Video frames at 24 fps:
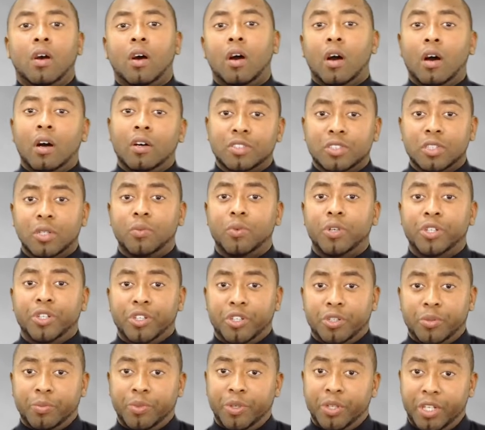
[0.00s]
Also, when
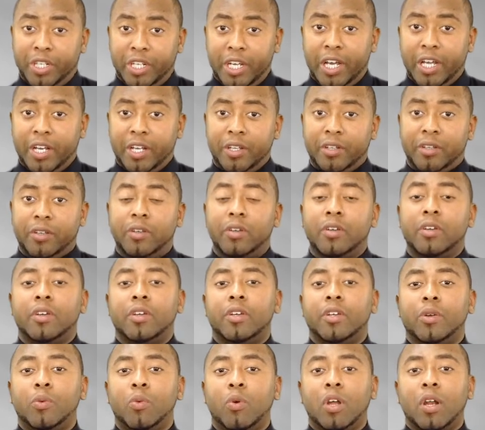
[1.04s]
you're communicating,
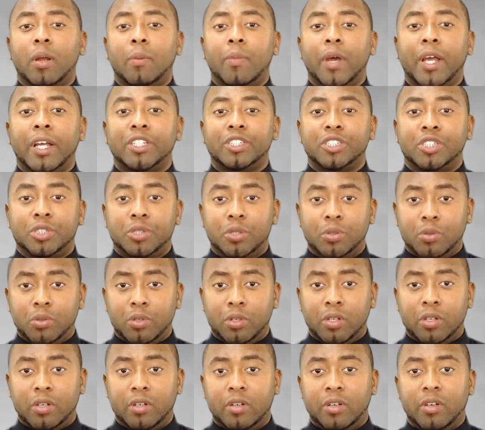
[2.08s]
you want to make
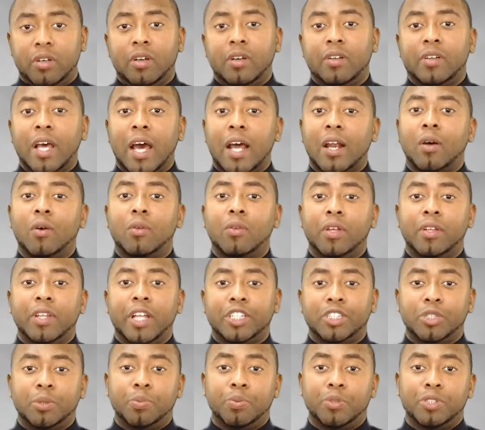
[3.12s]
sure not only
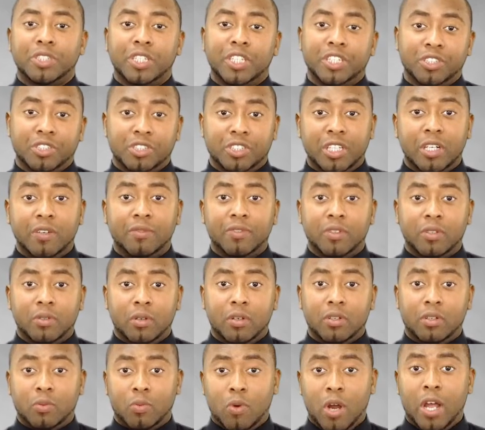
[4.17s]
that you present yourself
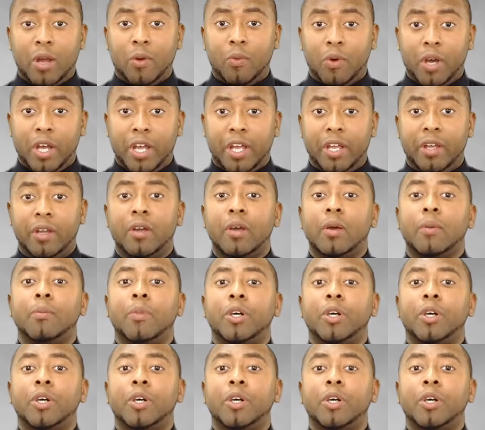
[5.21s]
the right way,